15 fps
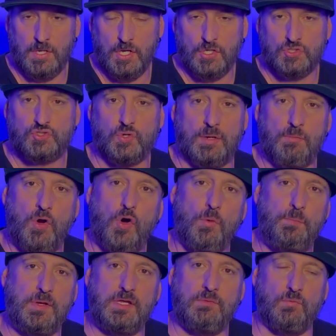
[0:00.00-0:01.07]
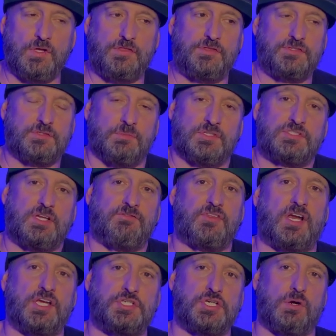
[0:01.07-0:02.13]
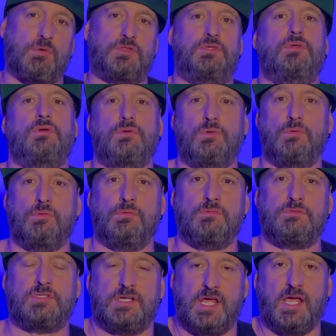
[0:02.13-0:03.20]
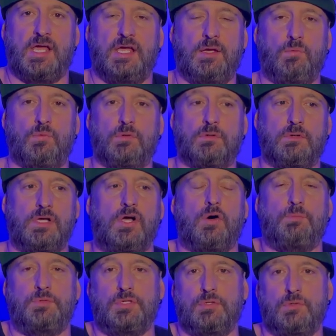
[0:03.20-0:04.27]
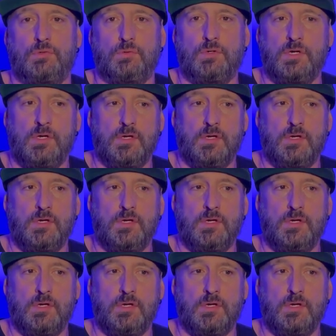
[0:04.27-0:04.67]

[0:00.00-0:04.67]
So I'm hoping with some of the stuff that I share with you today will help you